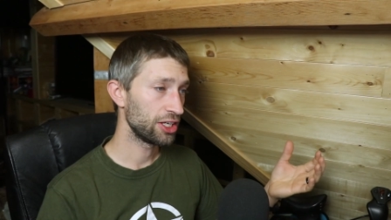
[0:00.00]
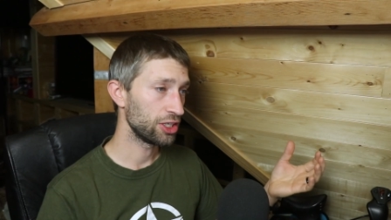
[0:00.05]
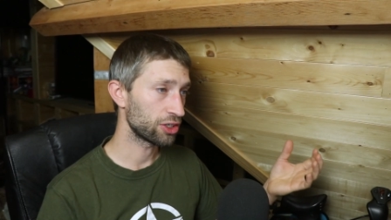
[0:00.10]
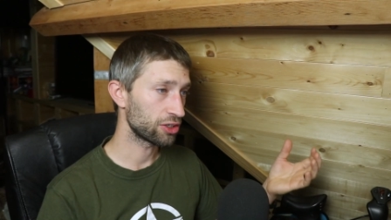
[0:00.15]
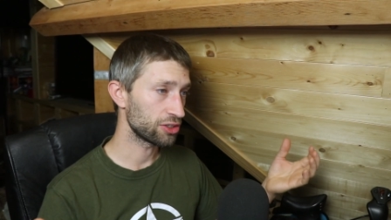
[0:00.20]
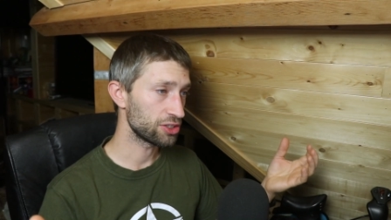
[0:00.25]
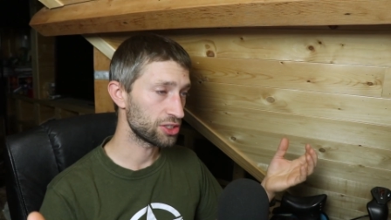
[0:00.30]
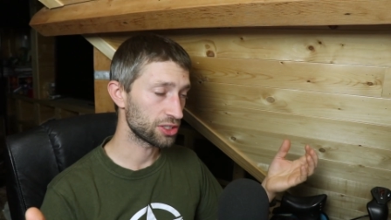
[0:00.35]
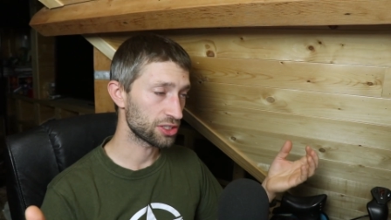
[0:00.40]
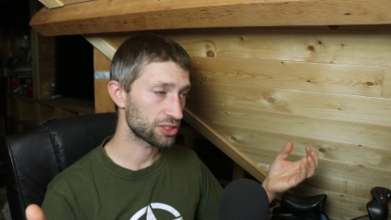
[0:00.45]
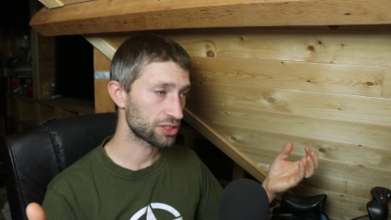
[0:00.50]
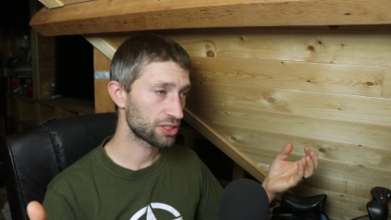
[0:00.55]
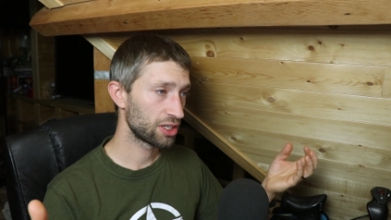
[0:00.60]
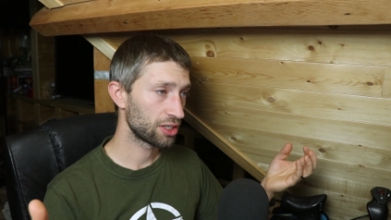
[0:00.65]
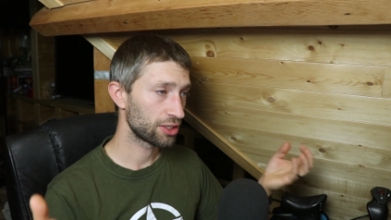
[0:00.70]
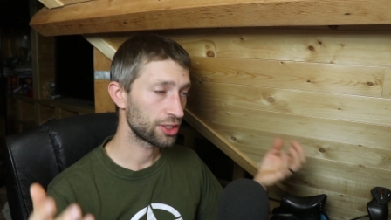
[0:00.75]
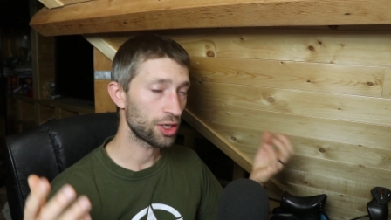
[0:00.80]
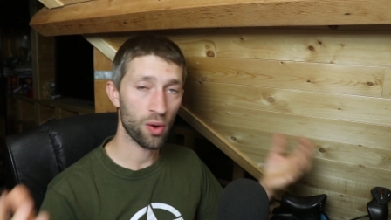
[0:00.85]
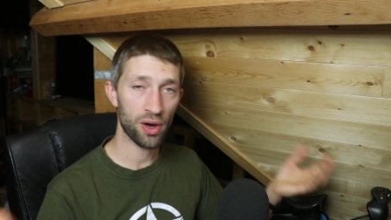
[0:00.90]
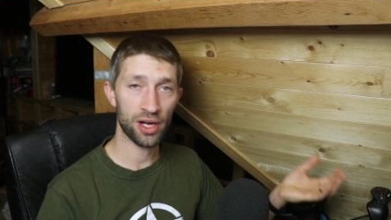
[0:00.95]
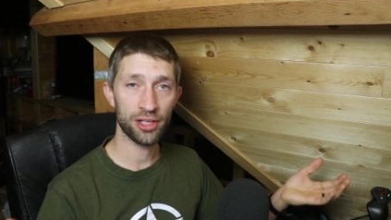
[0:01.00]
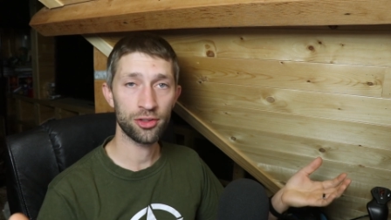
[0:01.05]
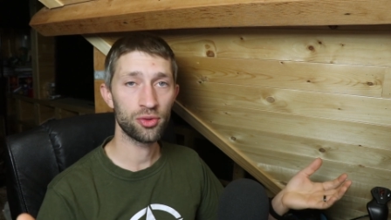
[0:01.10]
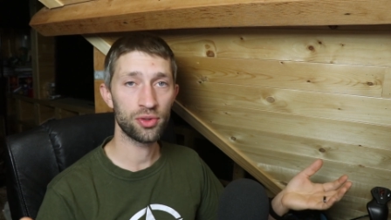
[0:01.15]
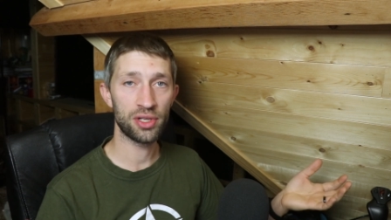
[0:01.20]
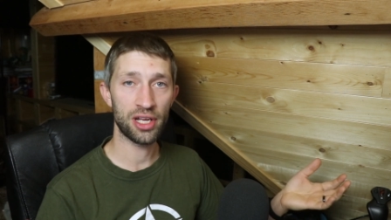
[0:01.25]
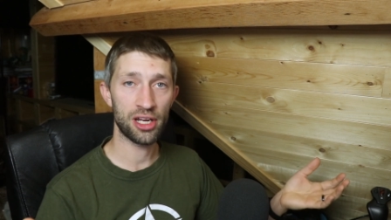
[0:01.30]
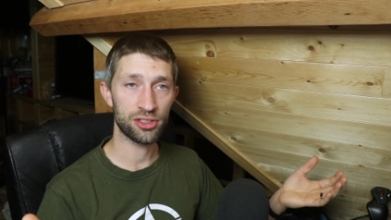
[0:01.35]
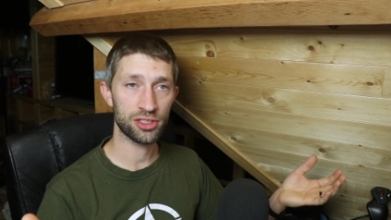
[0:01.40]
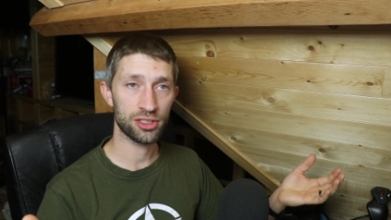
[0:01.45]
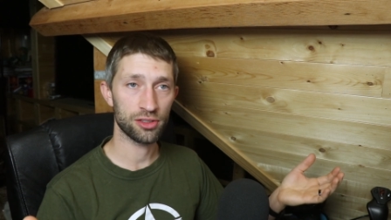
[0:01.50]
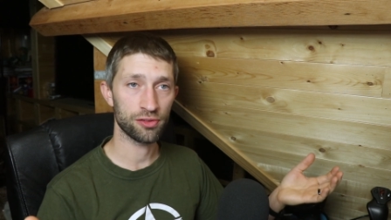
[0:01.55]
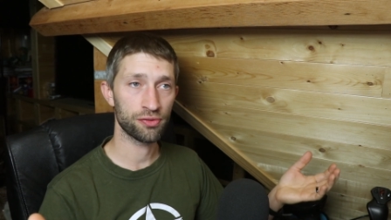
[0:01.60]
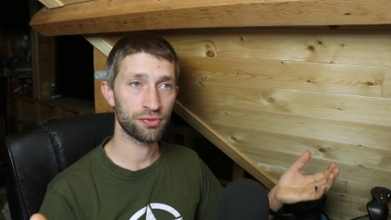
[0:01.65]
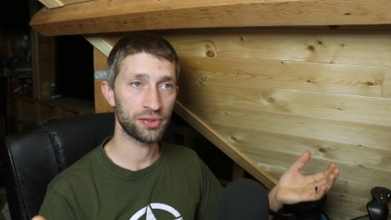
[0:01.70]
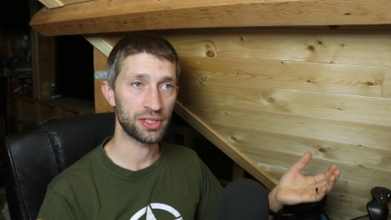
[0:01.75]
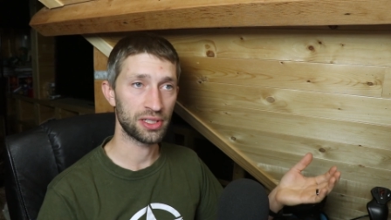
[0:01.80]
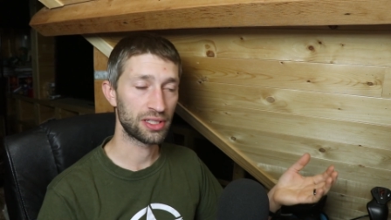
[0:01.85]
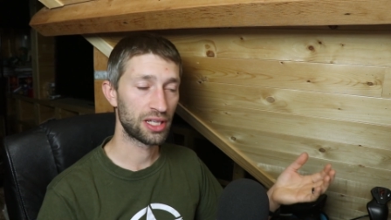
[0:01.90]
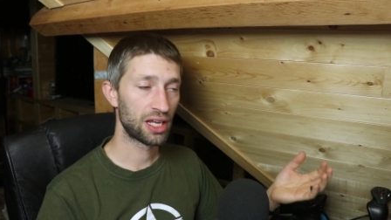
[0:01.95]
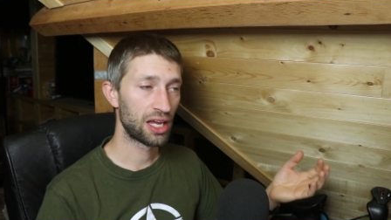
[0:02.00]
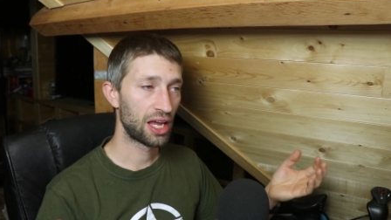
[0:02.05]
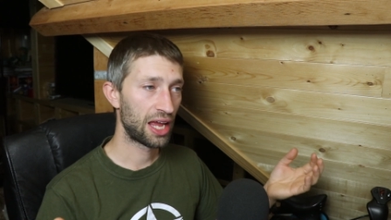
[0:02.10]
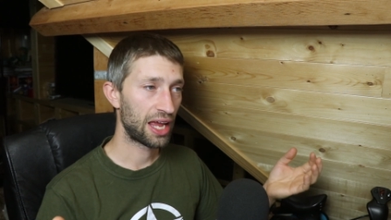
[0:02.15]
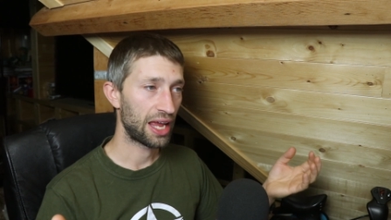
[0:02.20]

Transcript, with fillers: you can just go out to an airsoft field